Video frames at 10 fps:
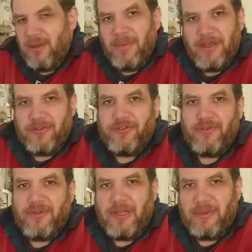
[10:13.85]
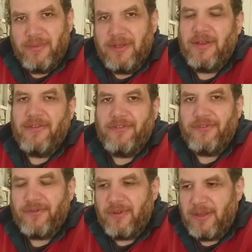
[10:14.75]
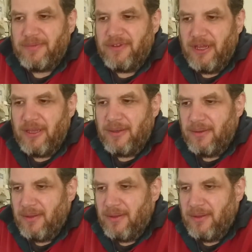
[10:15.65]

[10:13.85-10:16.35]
making sure that Windows is all up to date.